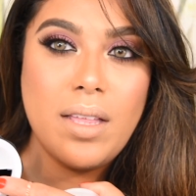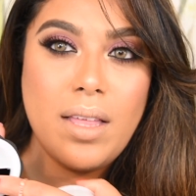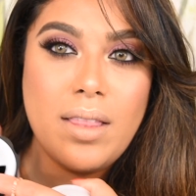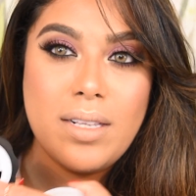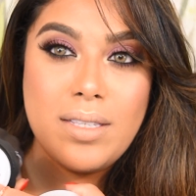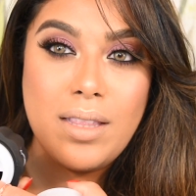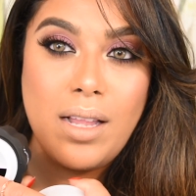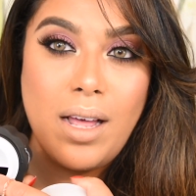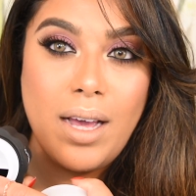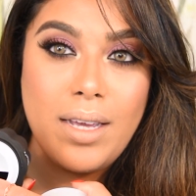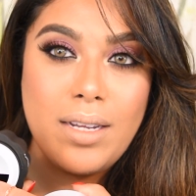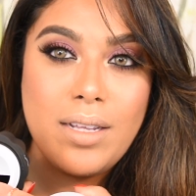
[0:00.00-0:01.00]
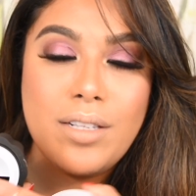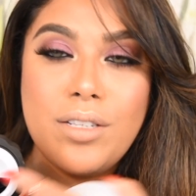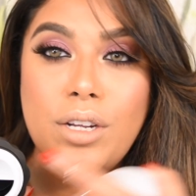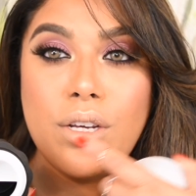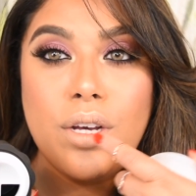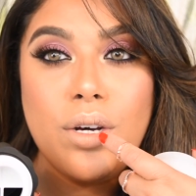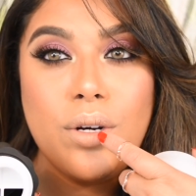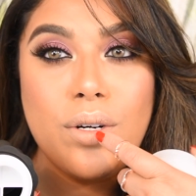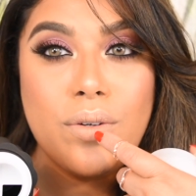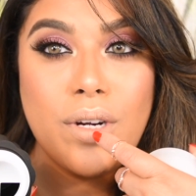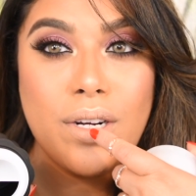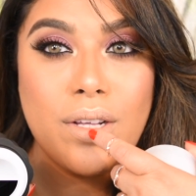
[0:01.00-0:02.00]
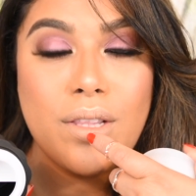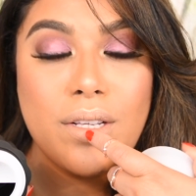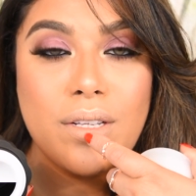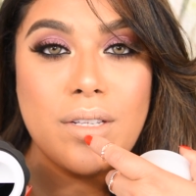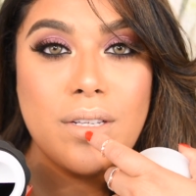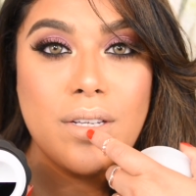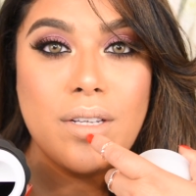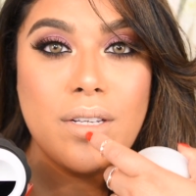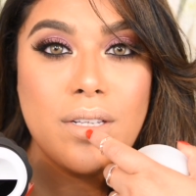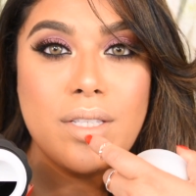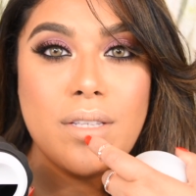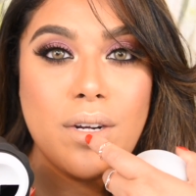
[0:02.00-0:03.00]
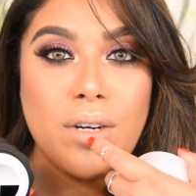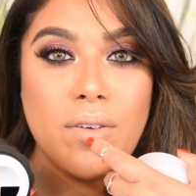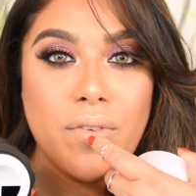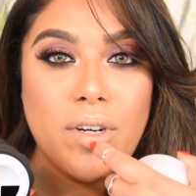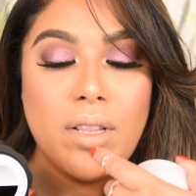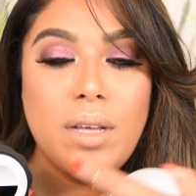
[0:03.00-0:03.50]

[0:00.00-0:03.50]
And this line is gonna go right on the center of your